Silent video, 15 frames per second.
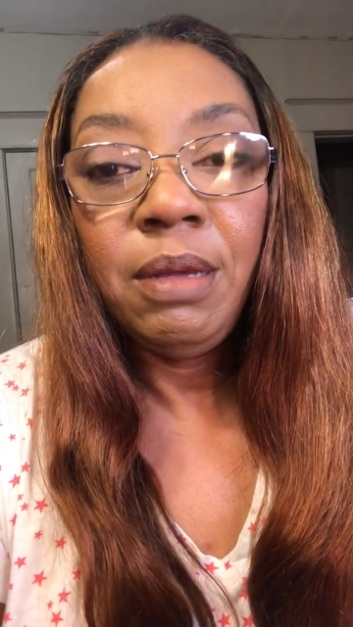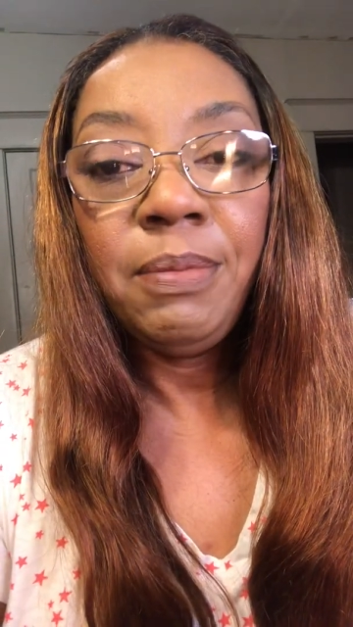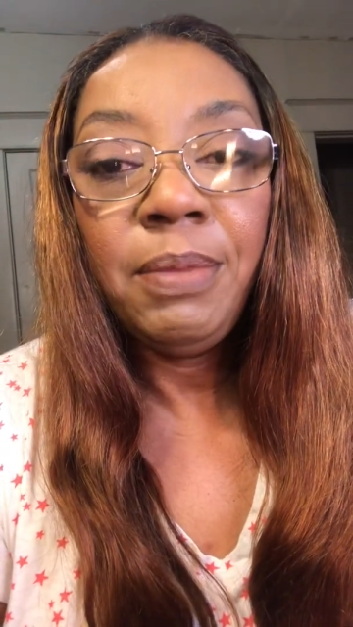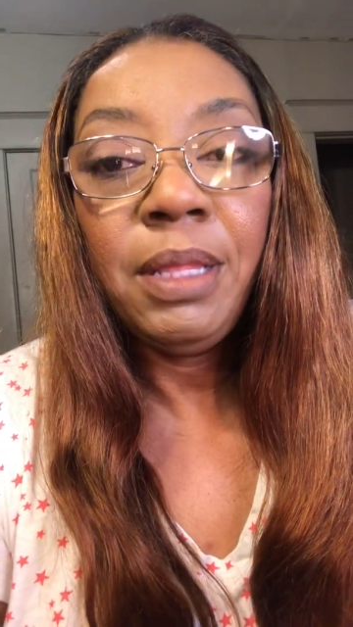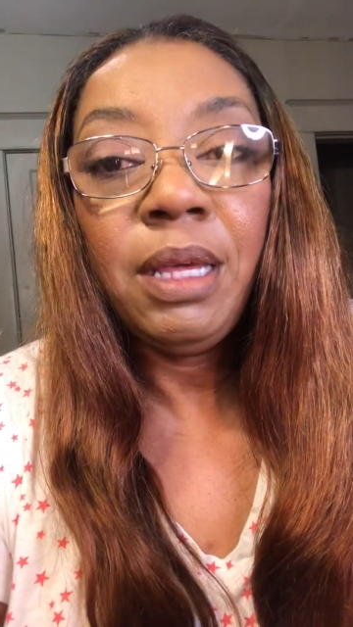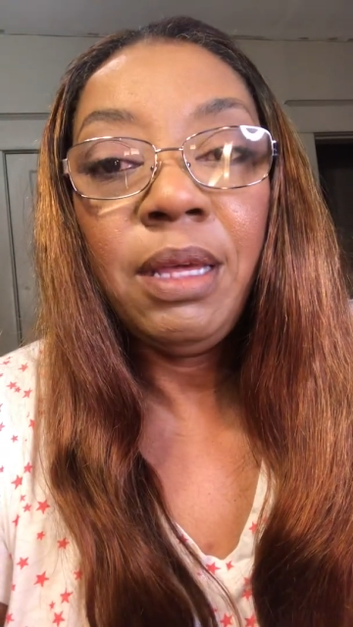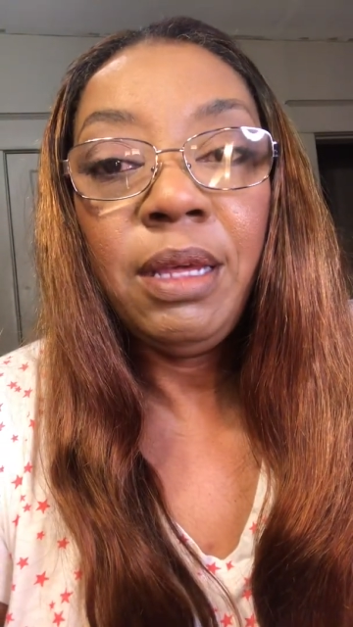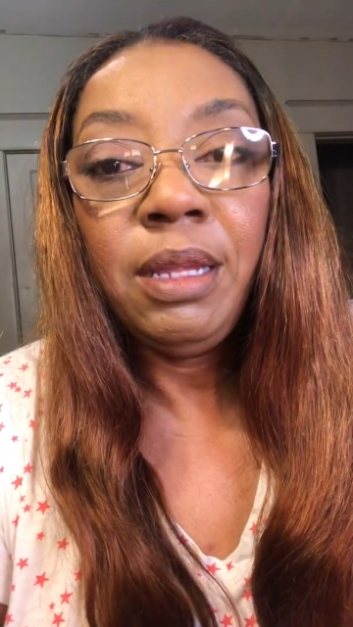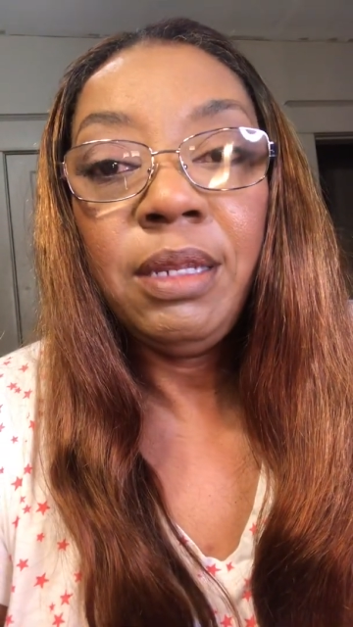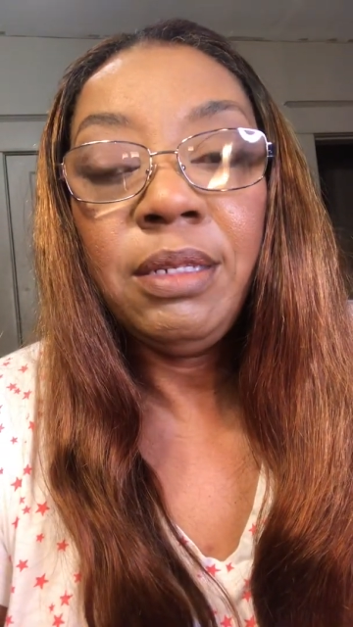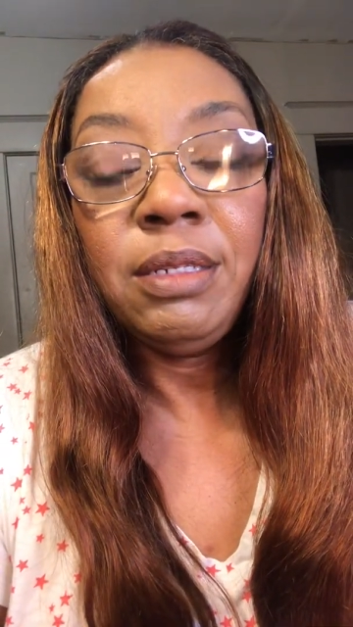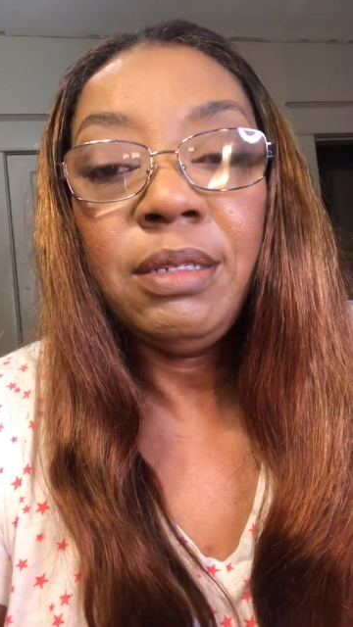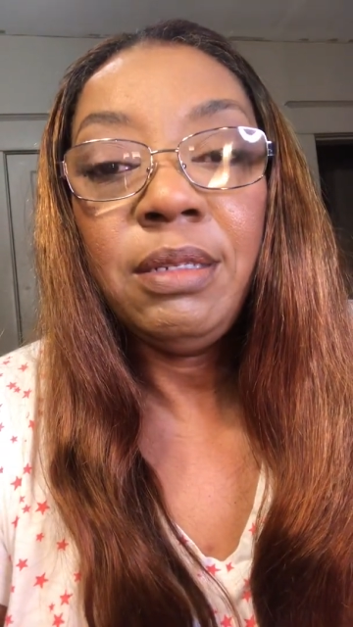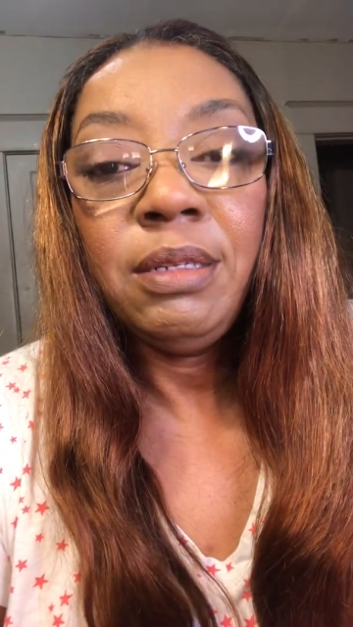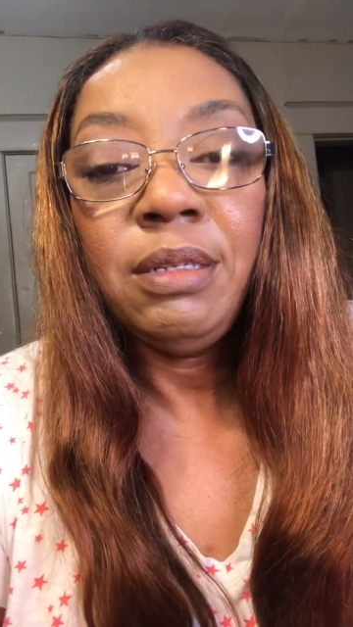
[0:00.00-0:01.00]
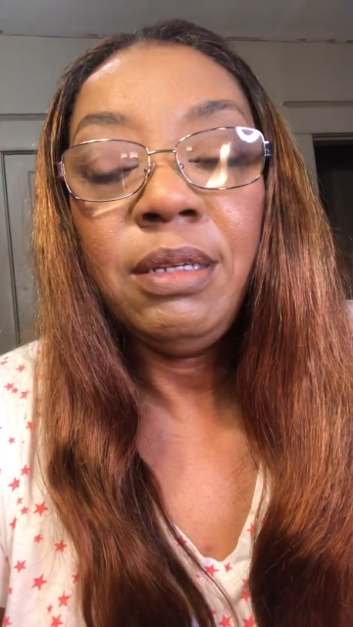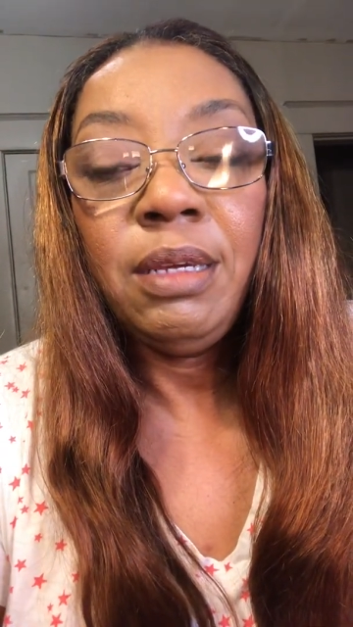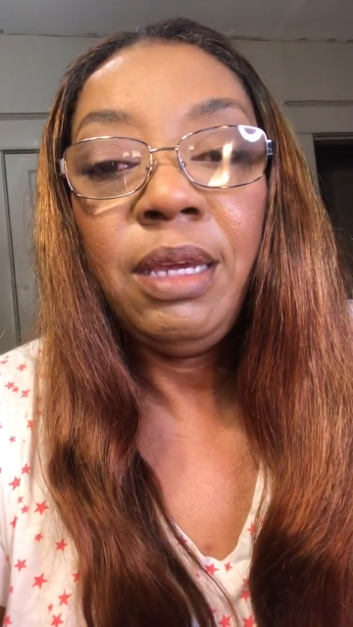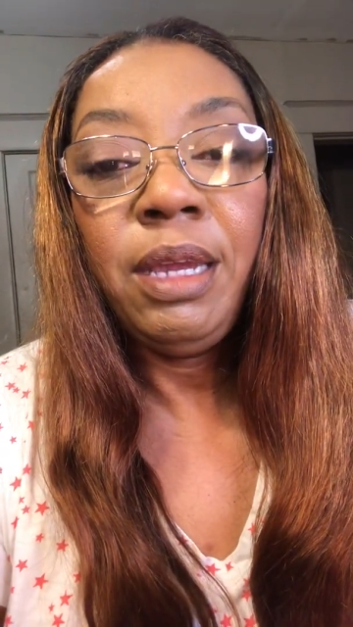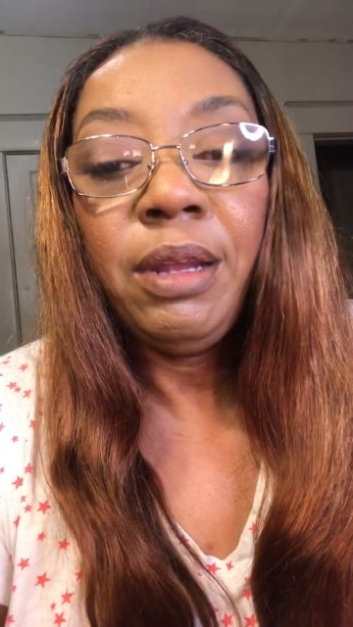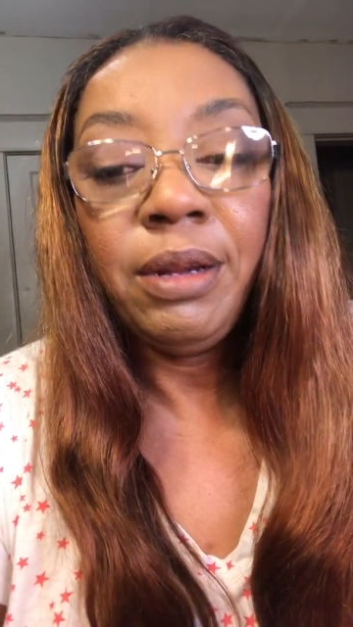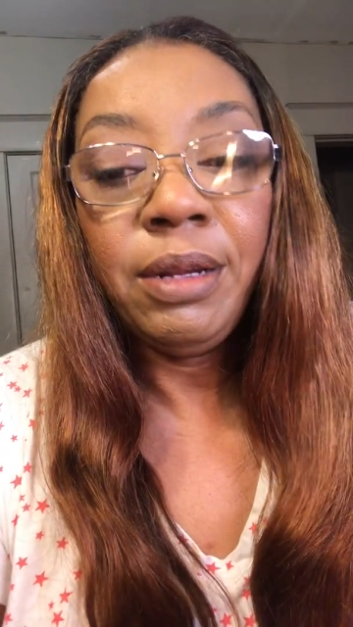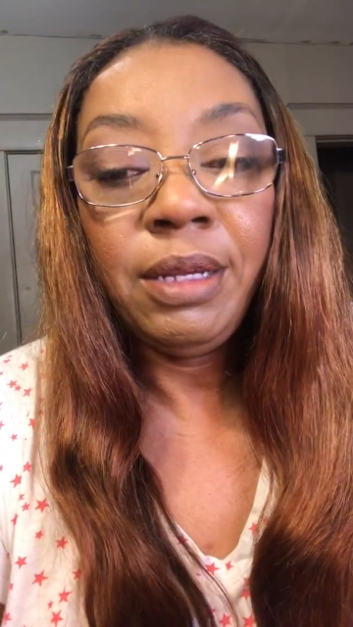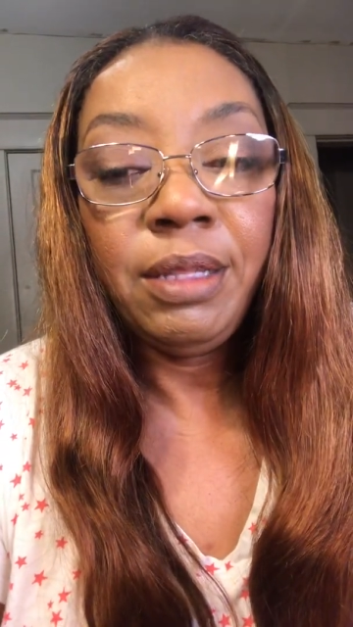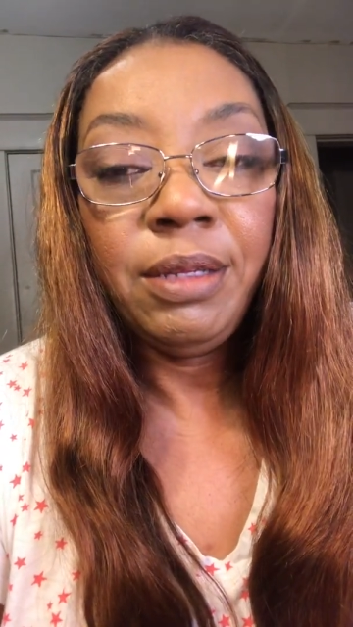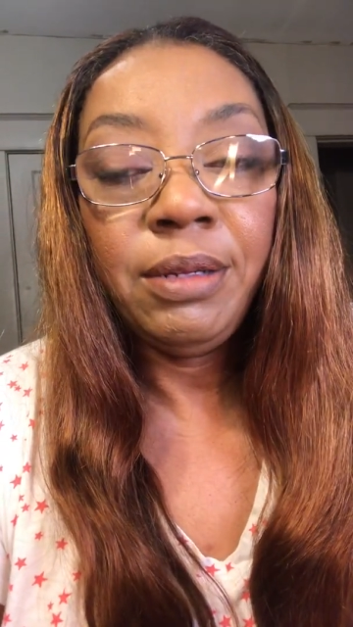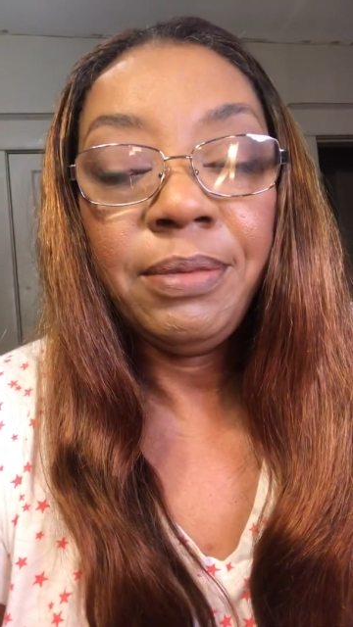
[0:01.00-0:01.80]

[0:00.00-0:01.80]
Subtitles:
blonde hair color.